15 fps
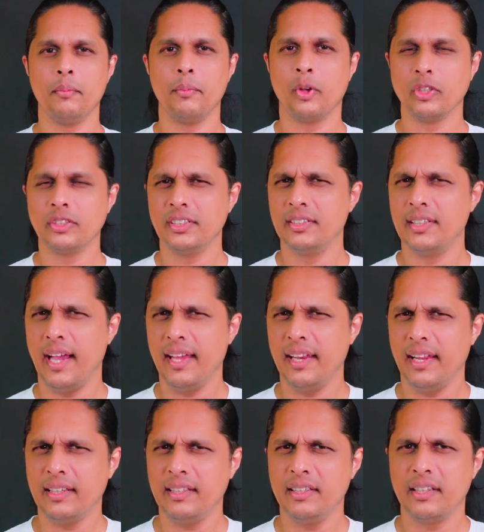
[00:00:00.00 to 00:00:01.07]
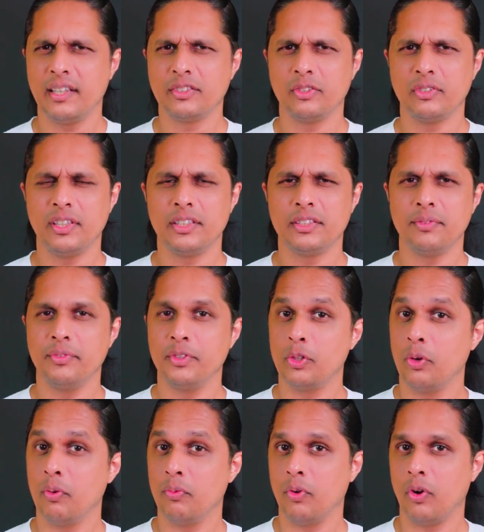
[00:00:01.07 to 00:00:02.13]
because it directly resonates with
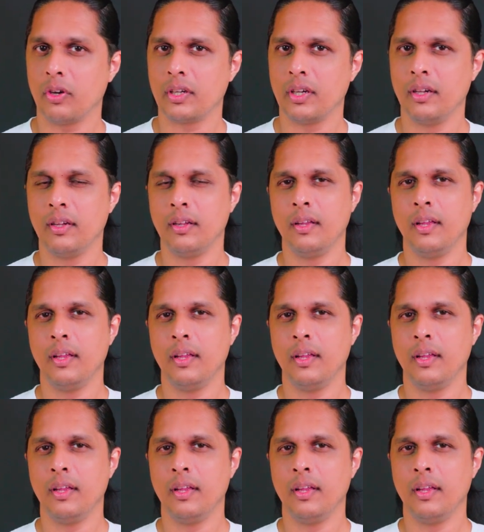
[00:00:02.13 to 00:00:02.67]
your walk.